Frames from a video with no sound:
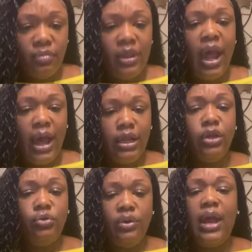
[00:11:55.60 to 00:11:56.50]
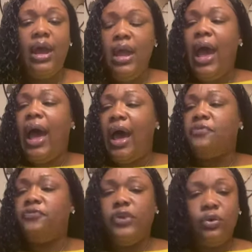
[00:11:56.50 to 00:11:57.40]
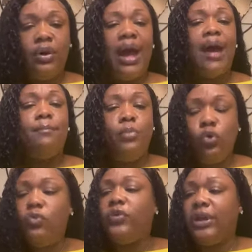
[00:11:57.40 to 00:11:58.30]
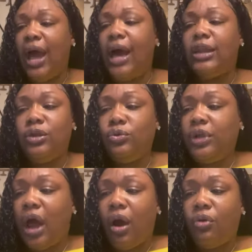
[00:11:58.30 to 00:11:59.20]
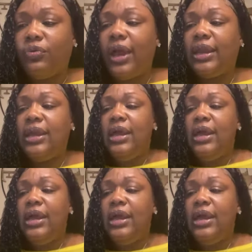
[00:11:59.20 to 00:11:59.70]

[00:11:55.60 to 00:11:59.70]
Hallelujah. I feel God moving. Hallelujah already.